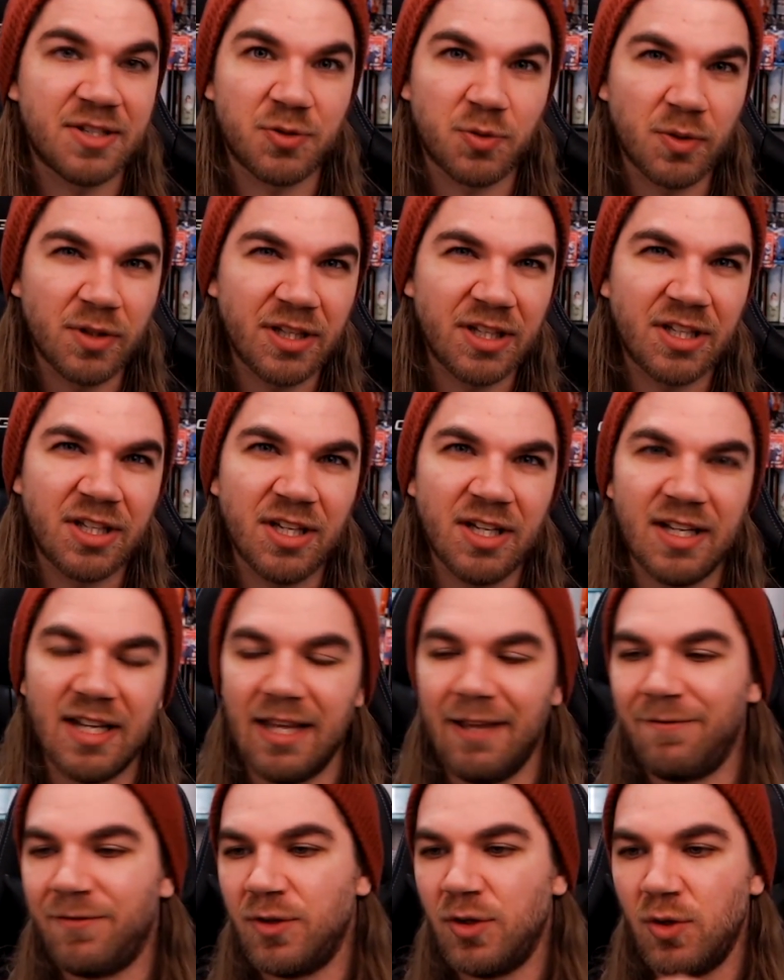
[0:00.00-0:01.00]
is really good.
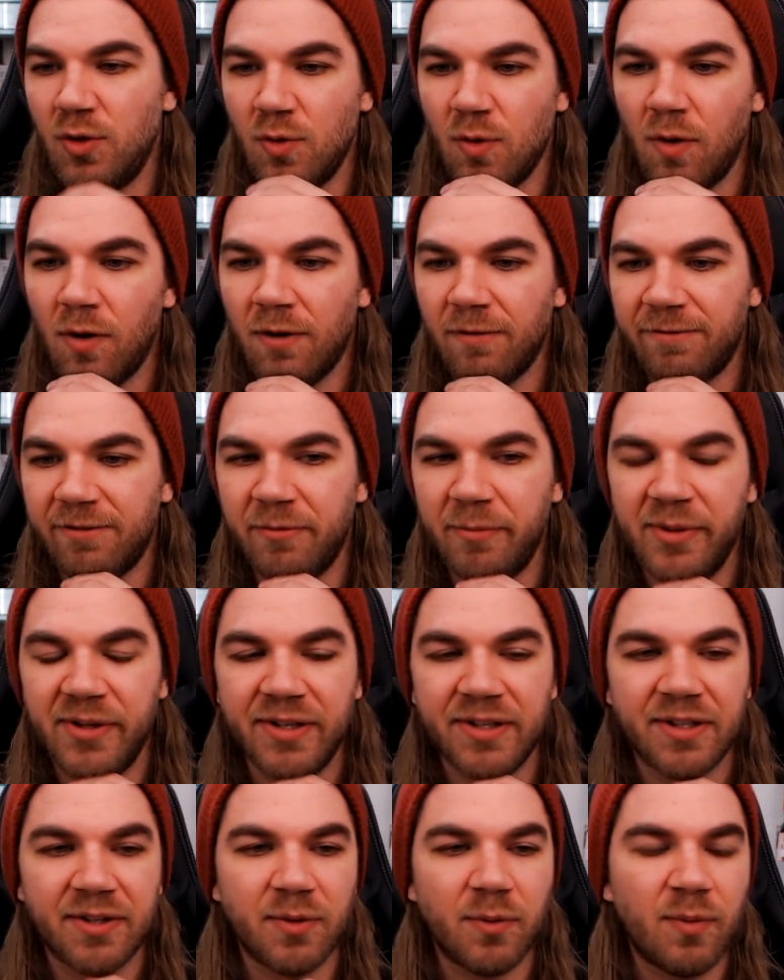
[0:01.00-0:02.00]
If you are
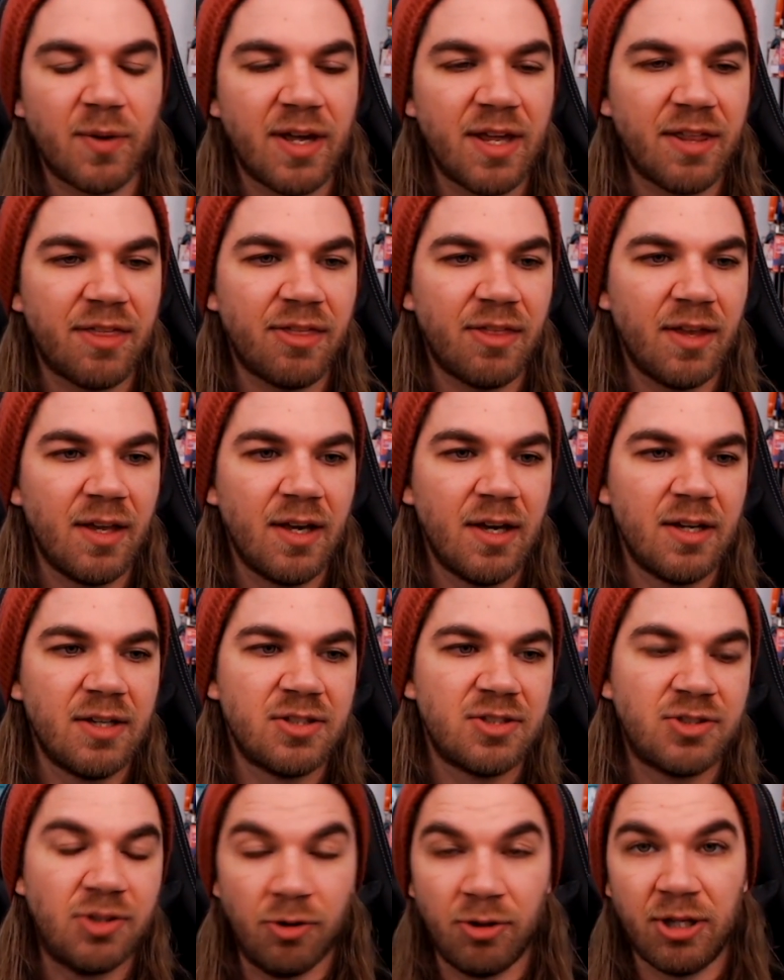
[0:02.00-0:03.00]
familiar with
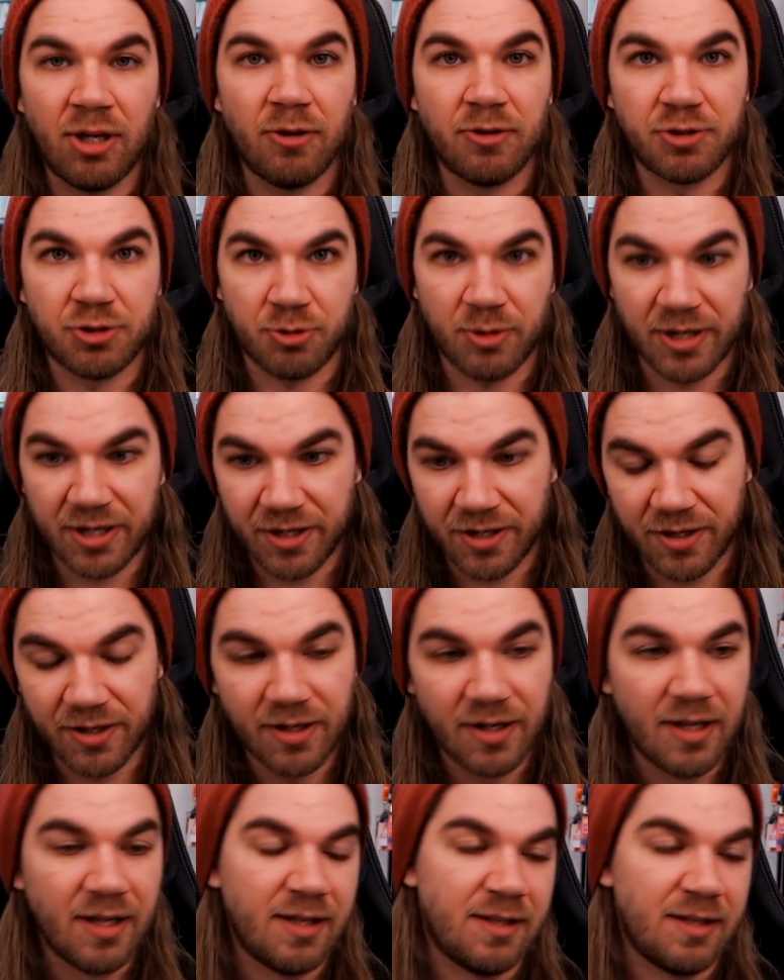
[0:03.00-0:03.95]
Studio Trigger,